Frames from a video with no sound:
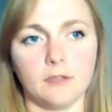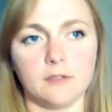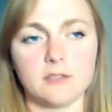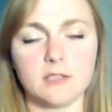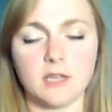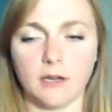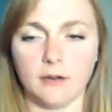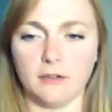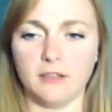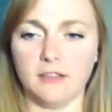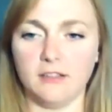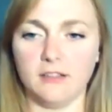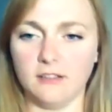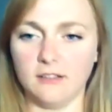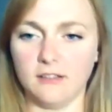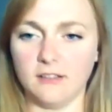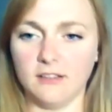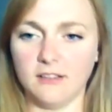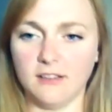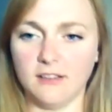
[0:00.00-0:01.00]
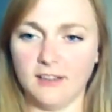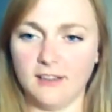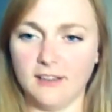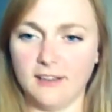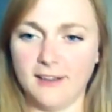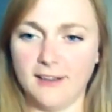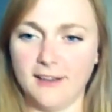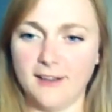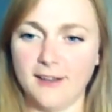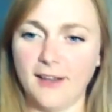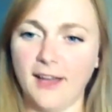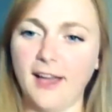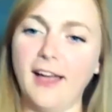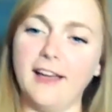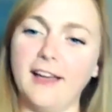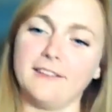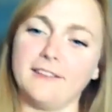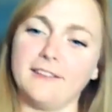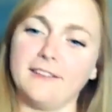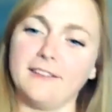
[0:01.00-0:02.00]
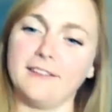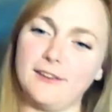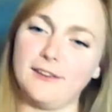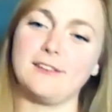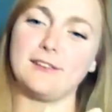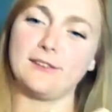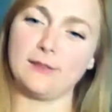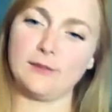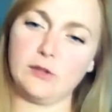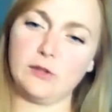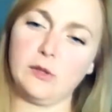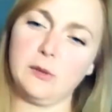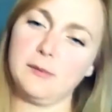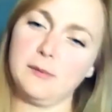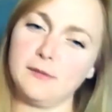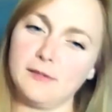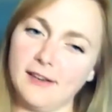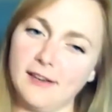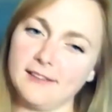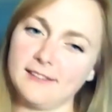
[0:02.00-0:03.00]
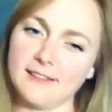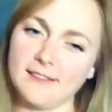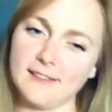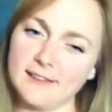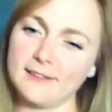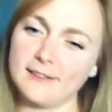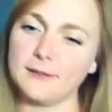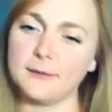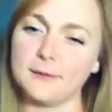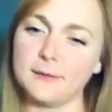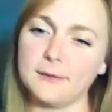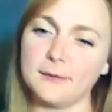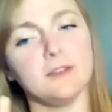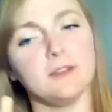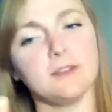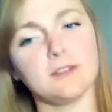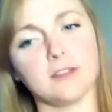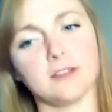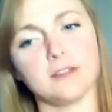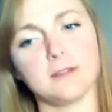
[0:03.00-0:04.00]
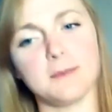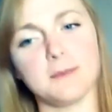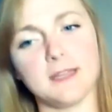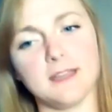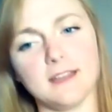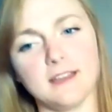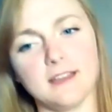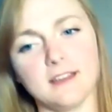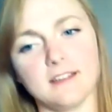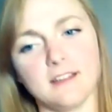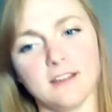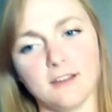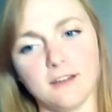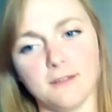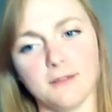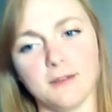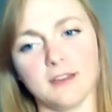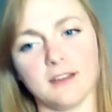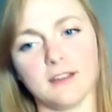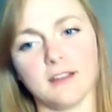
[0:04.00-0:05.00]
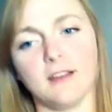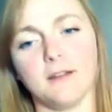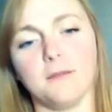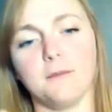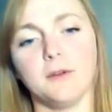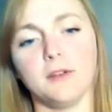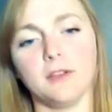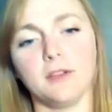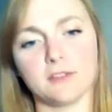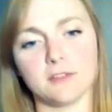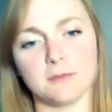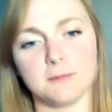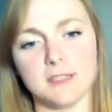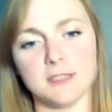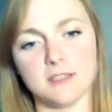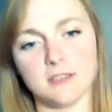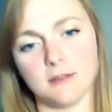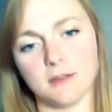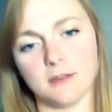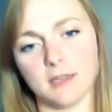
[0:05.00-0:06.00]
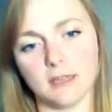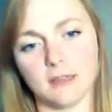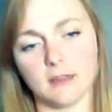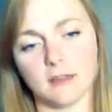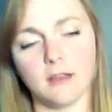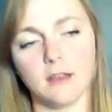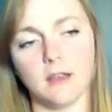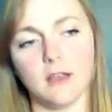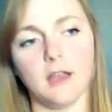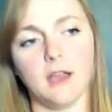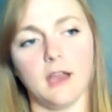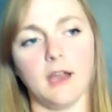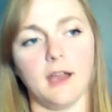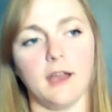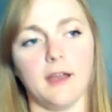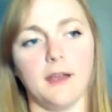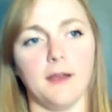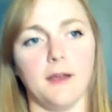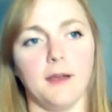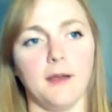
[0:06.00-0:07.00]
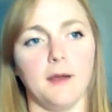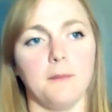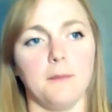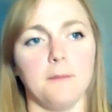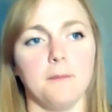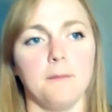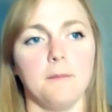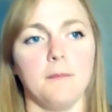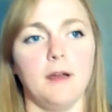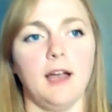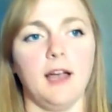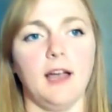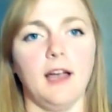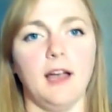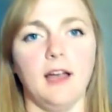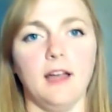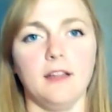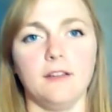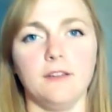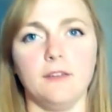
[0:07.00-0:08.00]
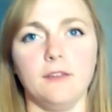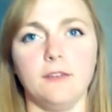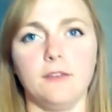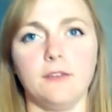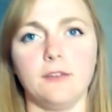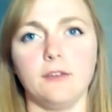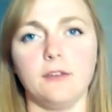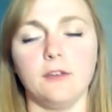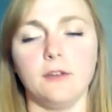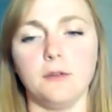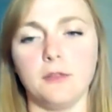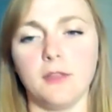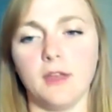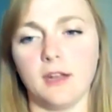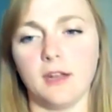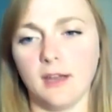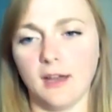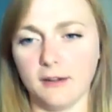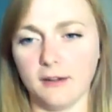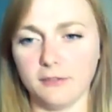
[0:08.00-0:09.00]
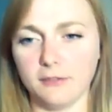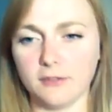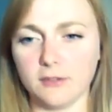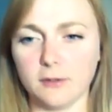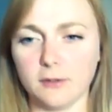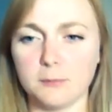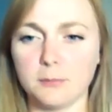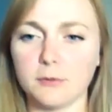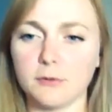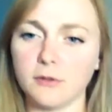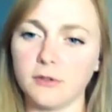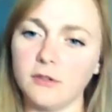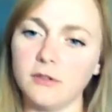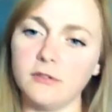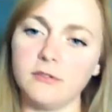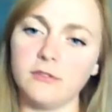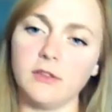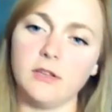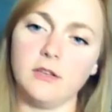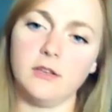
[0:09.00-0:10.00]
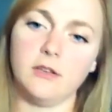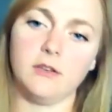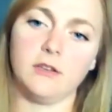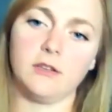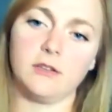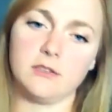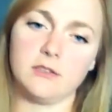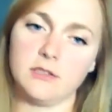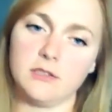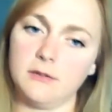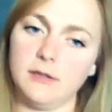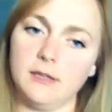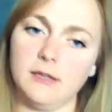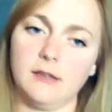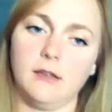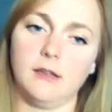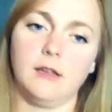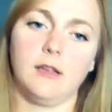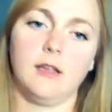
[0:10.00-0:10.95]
tell you, as an assistant supervisor, this is what you should be knowing and what you should be doing, and you then have to prove that you can do it